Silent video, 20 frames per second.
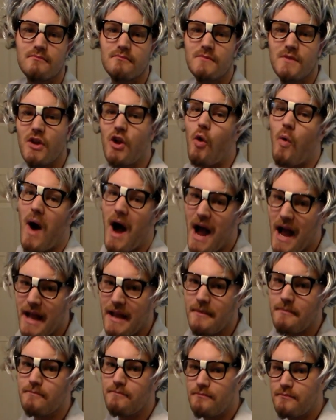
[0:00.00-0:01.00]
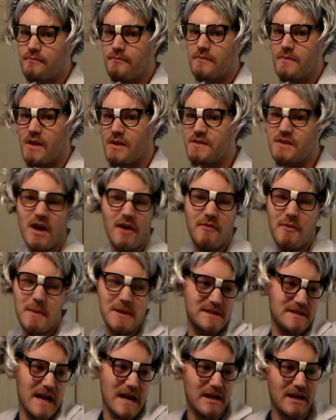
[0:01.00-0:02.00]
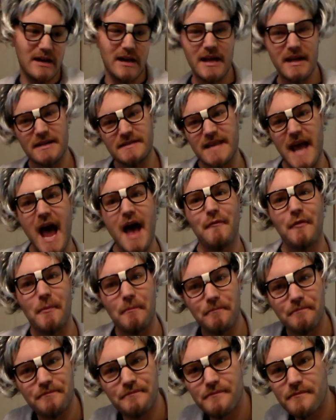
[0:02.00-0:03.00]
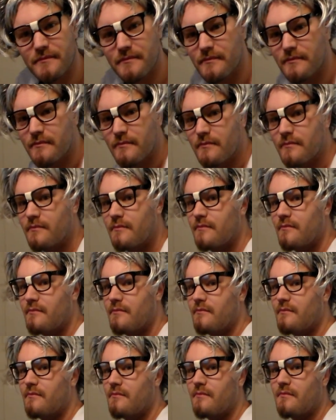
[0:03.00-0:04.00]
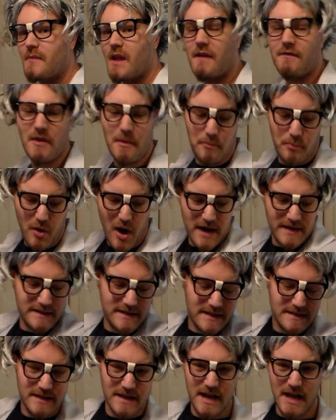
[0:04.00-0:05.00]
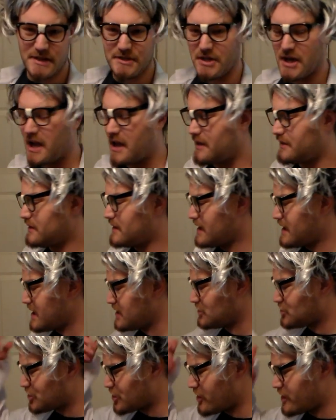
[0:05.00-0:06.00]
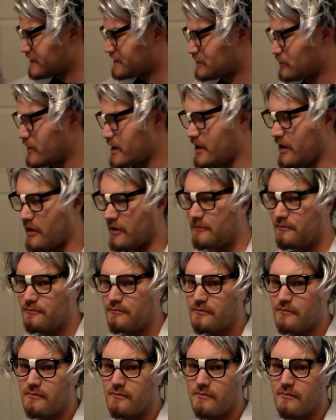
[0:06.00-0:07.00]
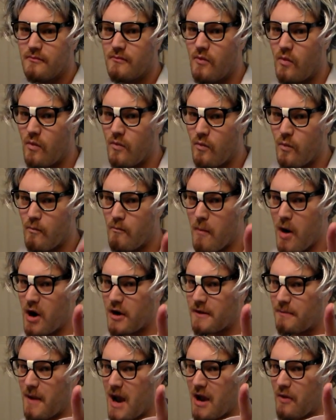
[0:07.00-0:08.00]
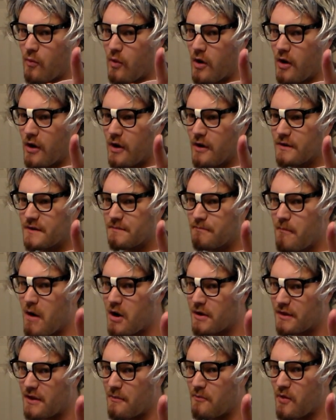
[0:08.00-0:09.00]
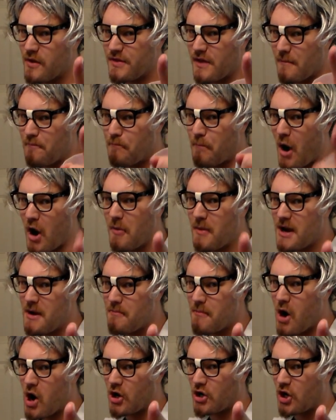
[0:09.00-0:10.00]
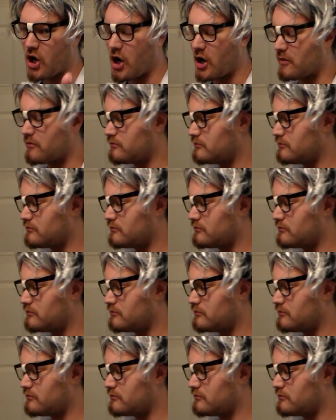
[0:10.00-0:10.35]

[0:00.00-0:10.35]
You know why? Because the government's not going to let us have them. If the price doesn't get you, the insurance will. Mark my words. Mark them with a permanent marker.